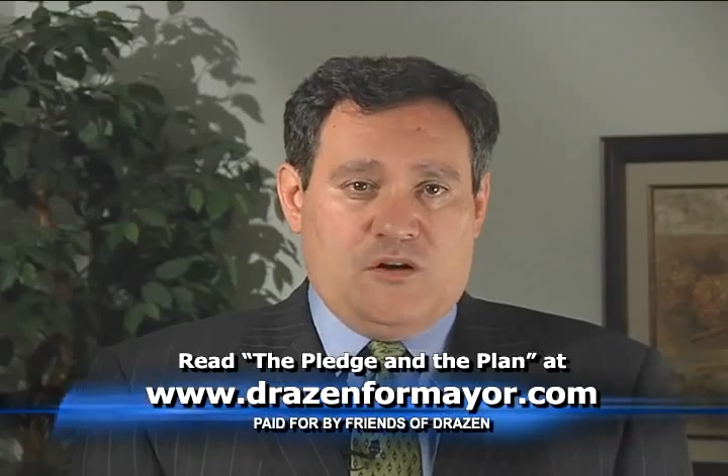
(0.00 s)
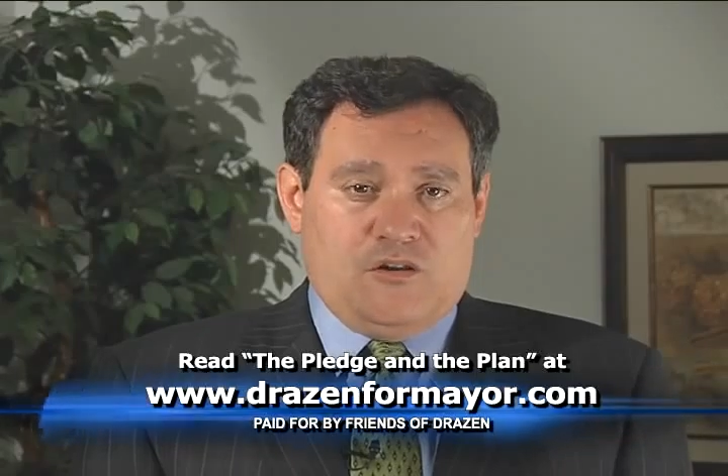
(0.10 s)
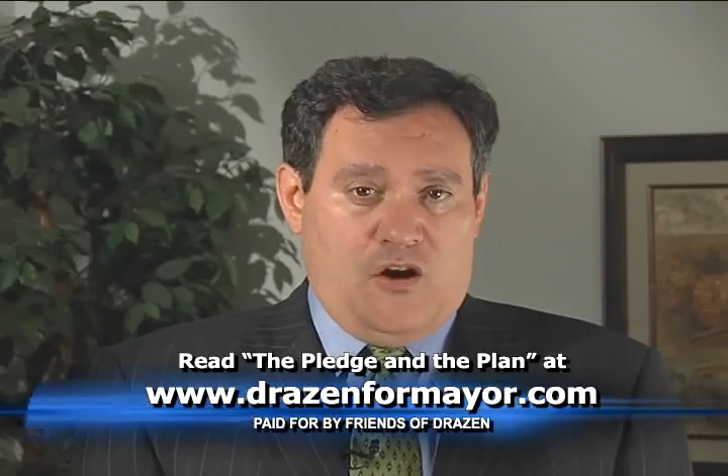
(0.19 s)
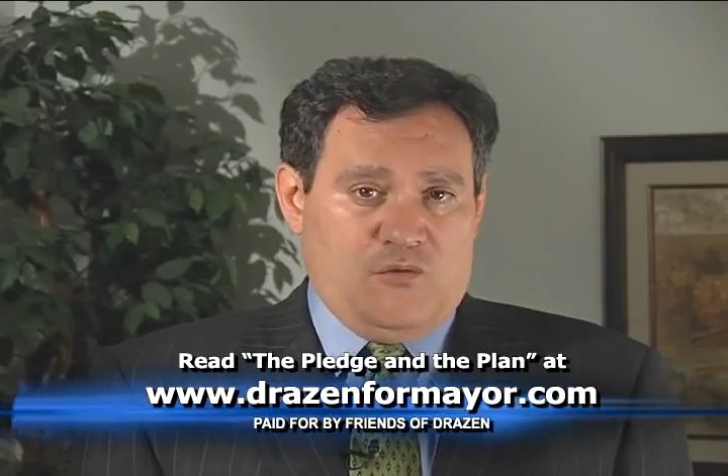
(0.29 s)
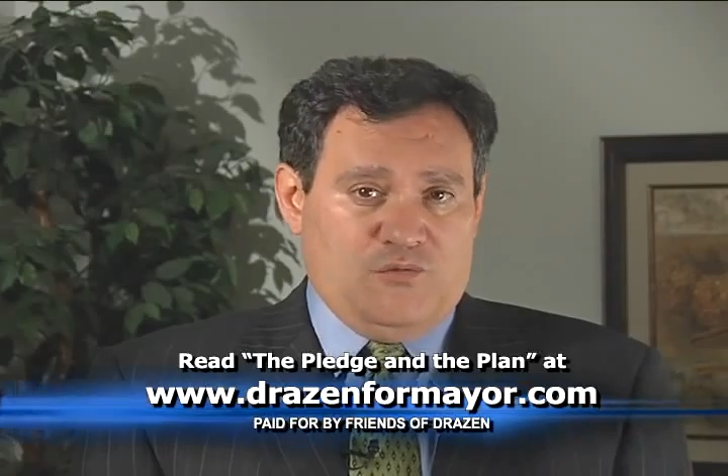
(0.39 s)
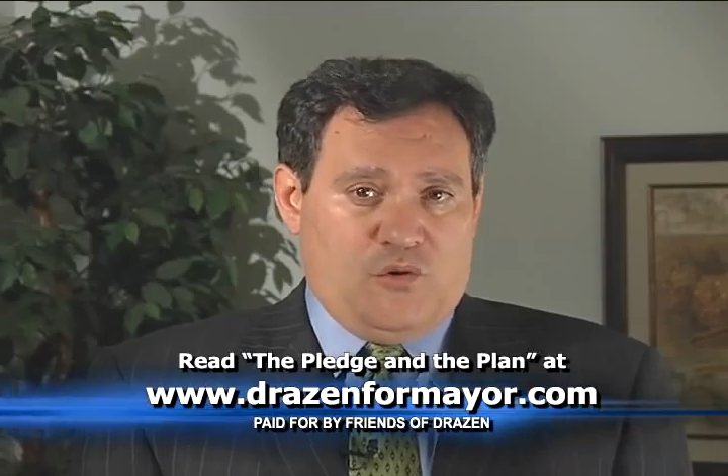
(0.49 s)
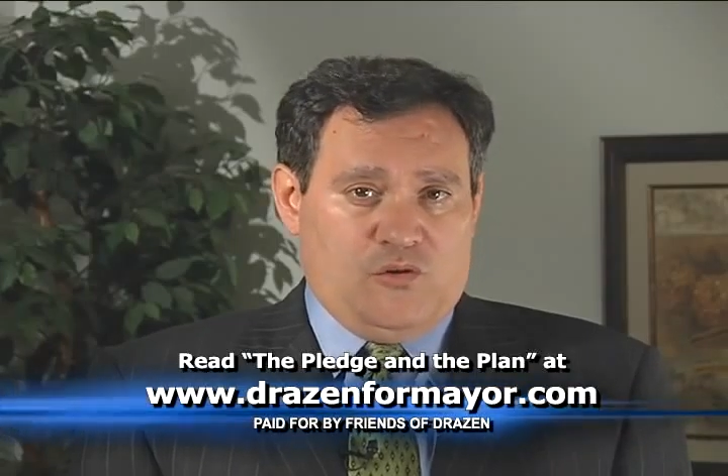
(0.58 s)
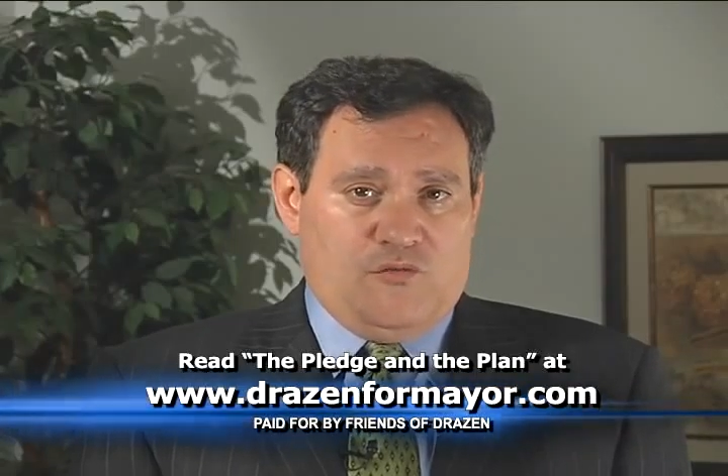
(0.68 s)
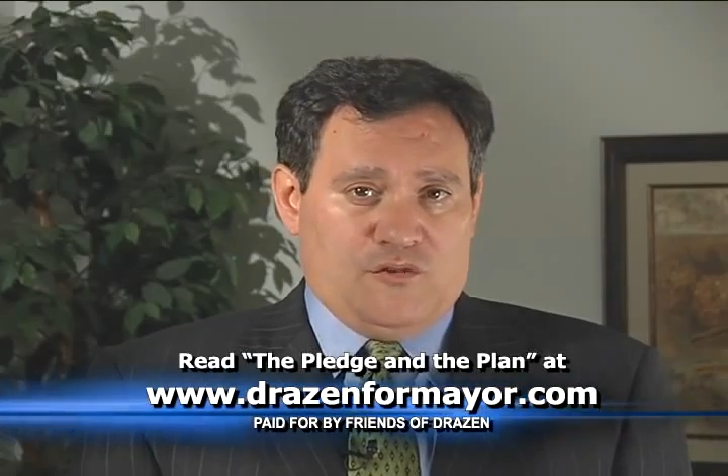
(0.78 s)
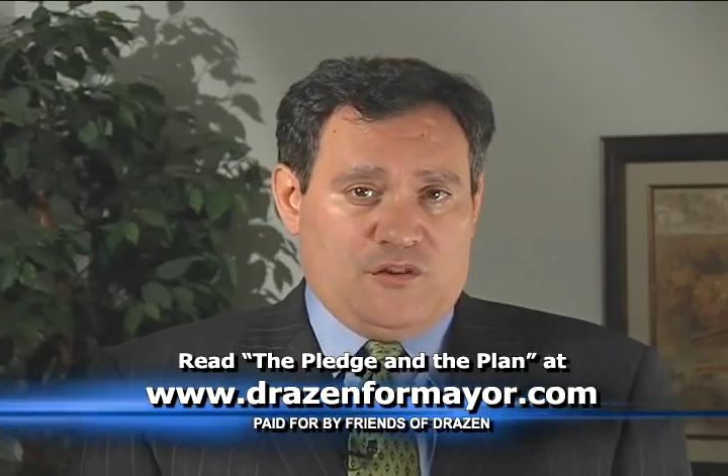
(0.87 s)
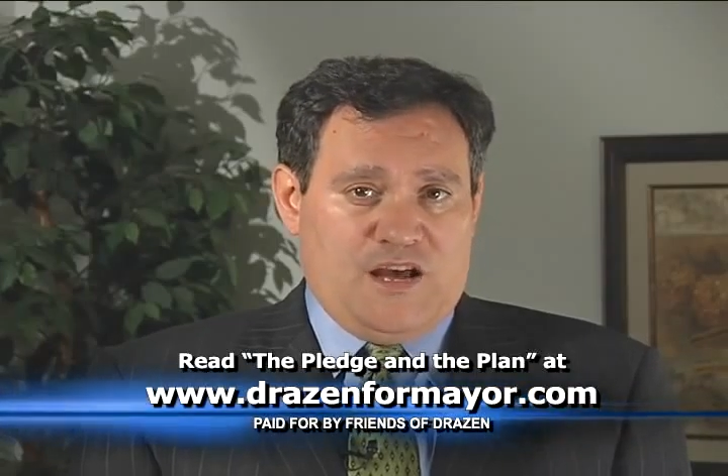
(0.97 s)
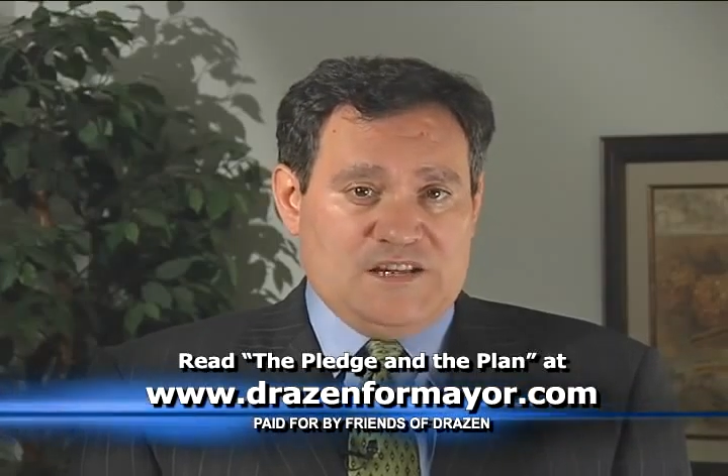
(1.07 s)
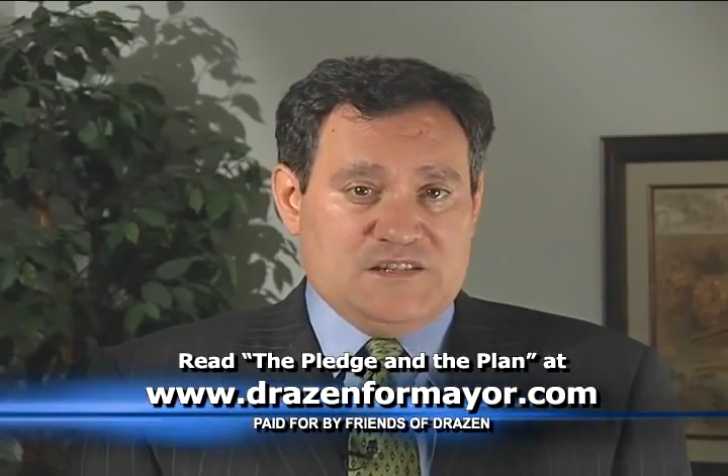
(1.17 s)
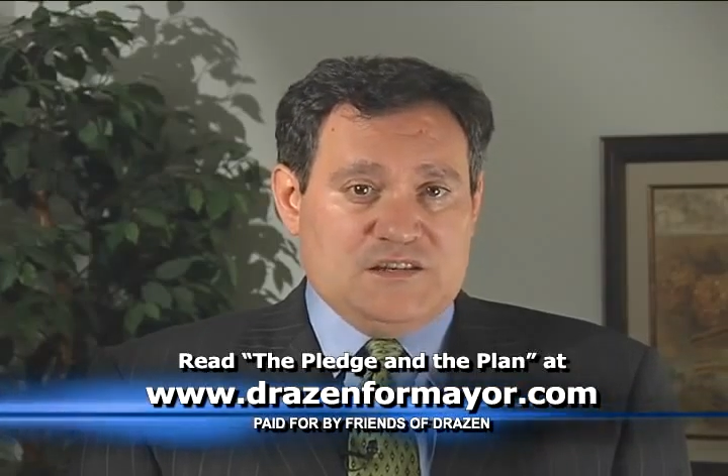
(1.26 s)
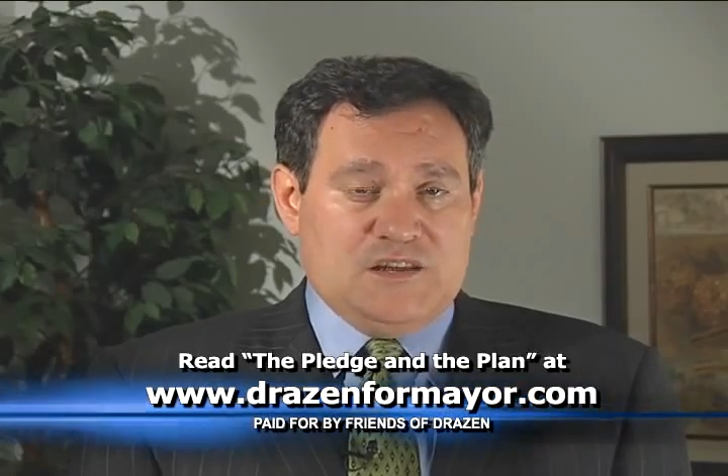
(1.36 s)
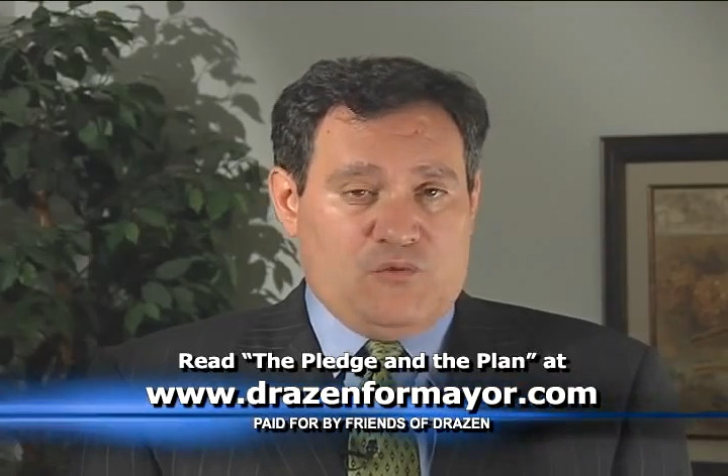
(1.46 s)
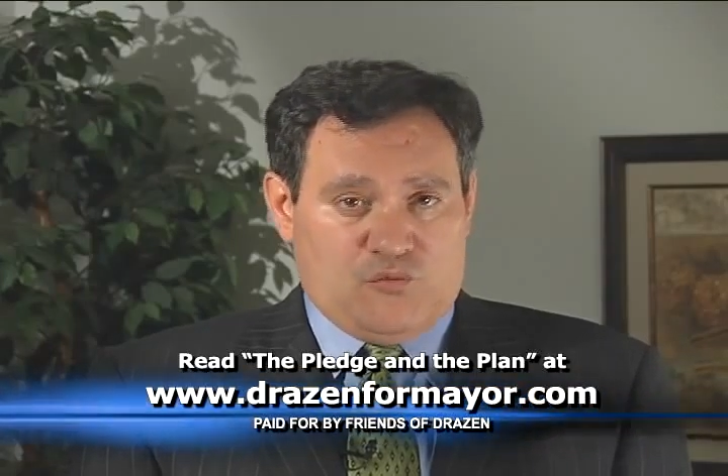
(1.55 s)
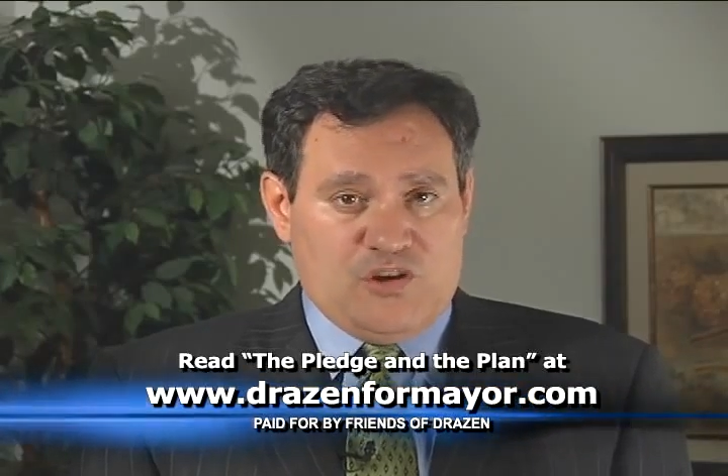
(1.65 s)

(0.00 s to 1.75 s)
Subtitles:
along with rollover lines, that will